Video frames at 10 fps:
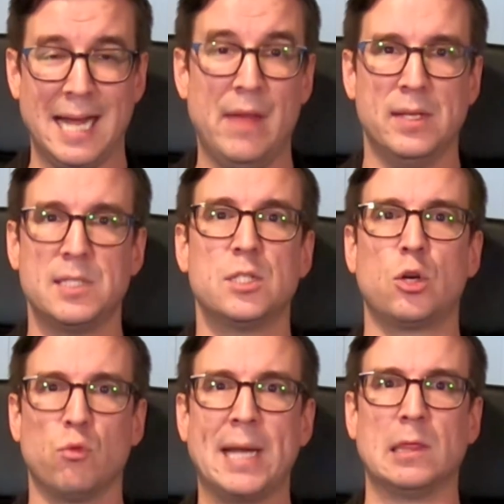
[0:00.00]
and this is a
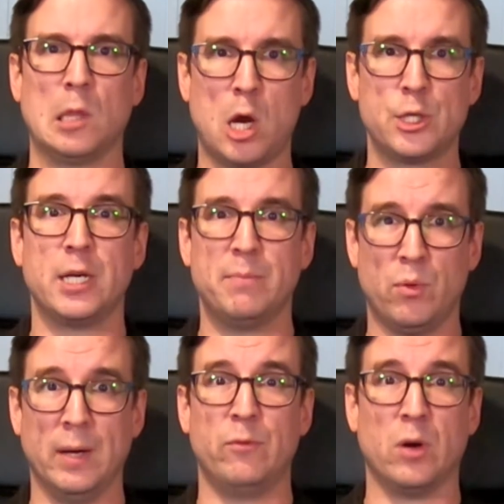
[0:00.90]
great launching
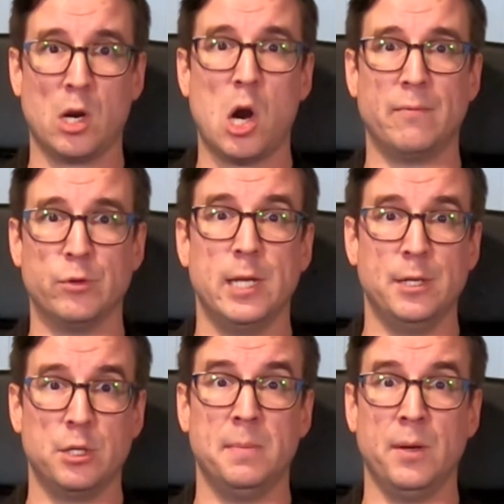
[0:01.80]
point for a
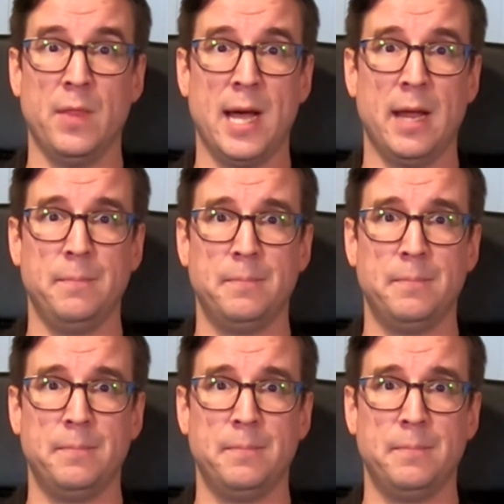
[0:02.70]
conversation about that.